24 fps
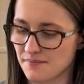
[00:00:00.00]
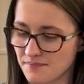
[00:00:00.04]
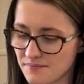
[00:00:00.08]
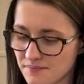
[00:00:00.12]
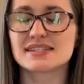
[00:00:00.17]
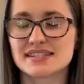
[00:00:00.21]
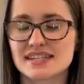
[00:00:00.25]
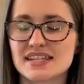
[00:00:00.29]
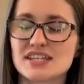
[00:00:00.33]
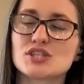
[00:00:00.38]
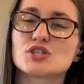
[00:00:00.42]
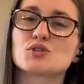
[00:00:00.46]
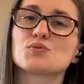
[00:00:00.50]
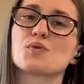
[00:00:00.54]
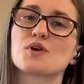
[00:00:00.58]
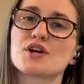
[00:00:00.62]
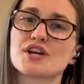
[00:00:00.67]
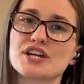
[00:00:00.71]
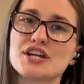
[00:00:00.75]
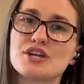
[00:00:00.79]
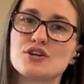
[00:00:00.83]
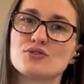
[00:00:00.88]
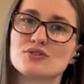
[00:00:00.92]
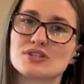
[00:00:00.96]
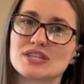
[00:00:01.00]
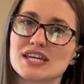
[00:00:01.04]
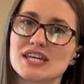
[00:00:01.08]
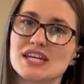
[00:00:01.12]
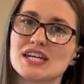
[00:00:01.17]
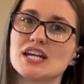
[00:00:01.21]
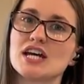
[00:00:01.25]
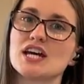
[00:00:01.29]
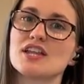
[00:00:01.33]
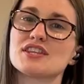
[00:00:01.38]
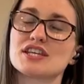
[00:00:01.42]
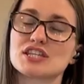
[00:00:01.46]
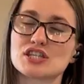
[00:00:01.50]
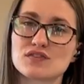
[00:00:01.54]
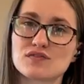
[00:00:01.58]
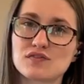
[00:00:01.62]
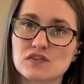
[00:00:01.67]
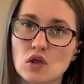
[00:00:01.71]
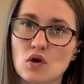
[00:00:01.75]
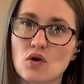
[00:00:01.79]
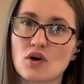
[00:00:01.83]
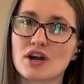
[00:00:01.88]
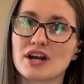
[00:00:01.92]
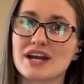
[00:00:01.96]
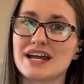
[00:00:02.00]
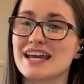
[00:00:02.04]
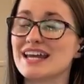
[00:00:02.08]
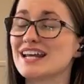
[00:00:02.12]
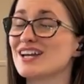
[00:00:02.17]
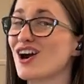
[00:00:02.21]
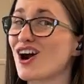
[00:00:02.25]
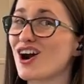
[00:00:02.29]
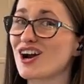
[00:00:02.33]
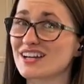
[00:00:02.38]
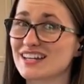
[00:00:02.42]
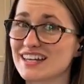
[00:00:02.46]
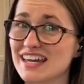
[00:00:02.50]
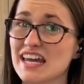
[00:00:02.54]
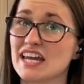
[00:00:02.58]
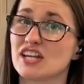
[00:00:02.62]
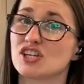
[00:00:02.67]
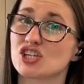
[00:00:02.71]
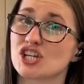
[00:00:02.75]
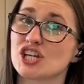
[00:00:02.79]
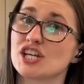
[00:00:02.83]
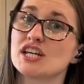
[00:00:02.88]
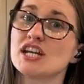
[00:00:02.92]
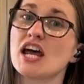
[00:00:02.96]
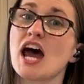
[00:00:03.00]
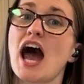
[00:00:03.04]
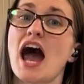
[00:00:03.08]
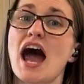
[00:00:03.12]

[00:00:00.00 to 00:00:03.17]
Since we're using this floor in our kitchen,